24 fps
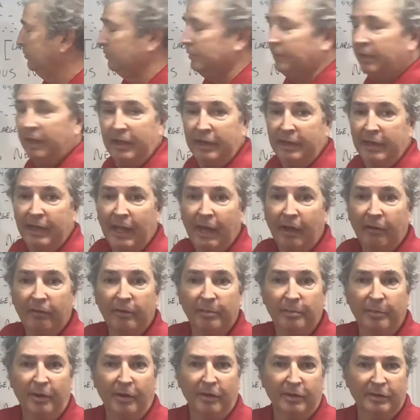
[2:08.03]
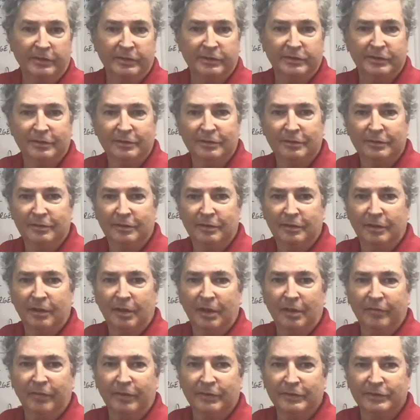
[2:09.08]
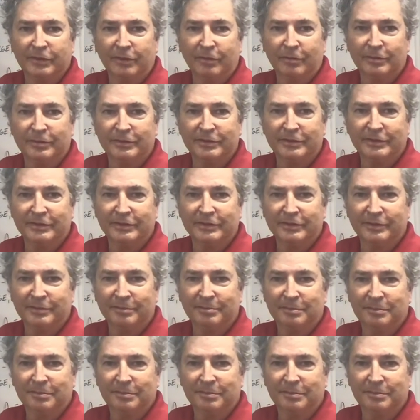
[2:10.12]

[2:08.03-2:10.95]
and the outer parts of our solar system.